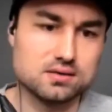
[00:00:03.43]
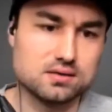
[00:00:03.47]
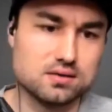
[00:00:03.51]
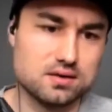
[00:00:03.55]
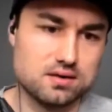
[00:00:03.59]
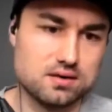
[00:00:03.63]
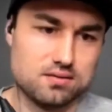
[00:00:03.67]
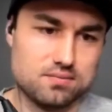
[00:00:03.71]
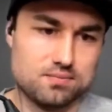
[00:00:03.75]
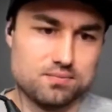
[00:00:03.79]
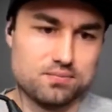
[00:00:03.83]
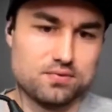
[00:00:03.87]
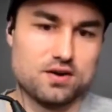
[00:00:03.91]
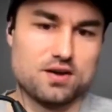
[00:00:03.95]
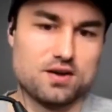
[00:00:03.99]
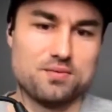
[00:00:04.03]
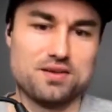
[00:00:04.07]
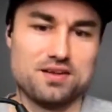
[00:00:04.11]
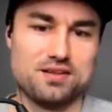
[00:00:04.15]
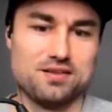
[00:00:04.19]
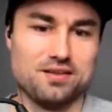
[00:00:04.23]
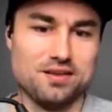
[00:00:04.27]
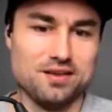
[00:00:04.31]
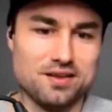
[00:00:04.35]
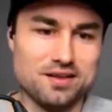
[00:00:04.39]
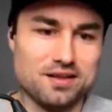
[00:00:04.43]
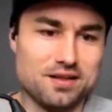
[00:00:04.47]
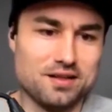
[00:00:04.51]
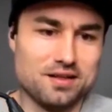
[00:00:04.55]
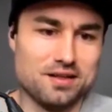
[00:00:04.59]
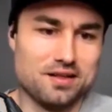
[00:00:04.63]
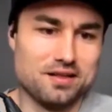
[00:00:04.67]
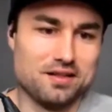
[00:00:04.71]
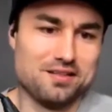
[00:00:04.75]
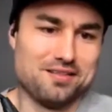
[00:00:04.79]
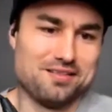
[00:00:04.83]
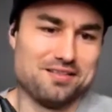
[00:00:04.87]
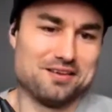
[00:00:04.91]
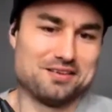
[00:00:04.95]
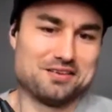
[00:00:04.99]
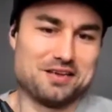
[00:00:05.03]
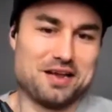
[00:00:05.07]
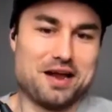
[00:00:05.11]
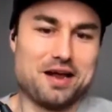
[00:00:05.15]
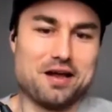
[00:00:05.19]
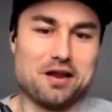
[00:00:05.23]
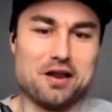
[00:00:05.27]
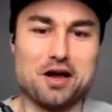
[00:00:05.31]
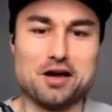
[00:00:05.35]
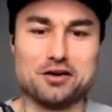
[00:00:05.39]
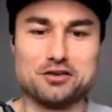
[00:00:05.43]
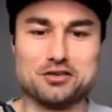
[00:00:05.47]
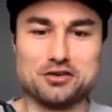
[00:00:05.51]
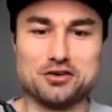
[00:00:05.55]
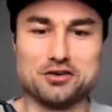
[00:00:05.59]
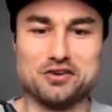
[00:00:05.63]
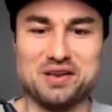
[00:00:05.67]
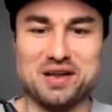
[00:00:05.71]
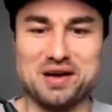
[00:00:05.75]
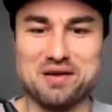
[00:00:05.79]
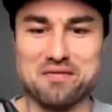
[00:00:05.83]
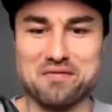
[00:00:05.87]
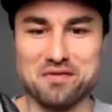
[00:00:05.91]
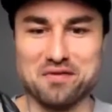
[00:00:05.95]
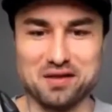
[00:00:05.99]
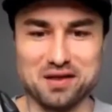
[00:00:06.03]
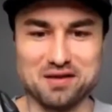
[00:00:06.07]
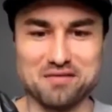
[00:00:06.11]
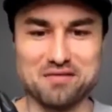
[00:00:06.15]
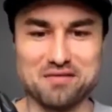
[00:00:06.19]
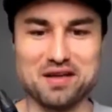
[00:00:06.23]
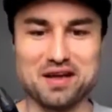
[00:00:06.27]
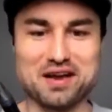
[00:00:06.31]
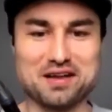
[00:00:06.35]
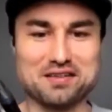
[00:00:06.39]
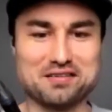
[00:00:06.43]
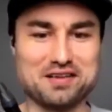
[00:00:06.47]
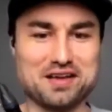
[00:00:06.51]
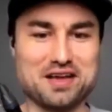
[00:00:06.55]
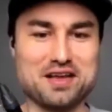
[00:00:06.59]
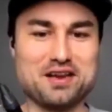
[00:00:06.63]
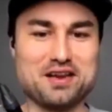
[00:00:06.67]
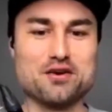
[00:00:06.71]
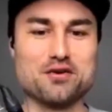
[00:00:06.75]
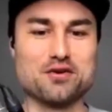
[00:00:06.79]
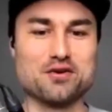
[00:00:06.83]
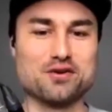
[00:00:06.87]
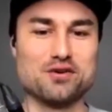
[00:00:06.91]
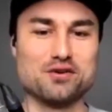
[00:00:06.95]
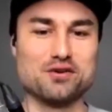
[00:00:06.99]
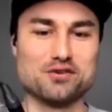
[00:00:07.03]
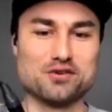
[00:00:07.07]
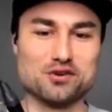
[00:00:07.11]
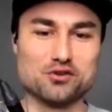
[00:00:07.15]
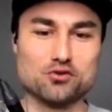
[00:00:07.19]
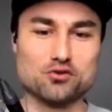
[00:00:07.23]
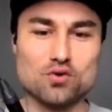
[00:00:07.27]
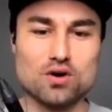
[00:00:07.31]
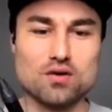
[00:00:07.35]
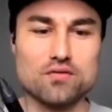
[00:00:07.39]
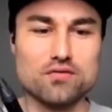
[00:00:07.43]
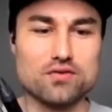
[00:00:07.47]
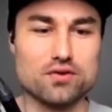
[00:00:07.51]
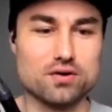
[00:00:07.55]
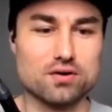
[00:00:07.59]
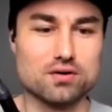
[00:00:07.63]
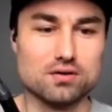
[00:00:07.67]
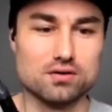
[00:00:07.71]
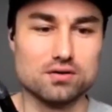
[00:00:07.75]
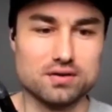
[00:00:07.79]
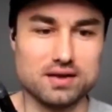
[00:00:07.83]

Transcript: They're probably in the psychological level of like a 10-year-old or a 12-year-old.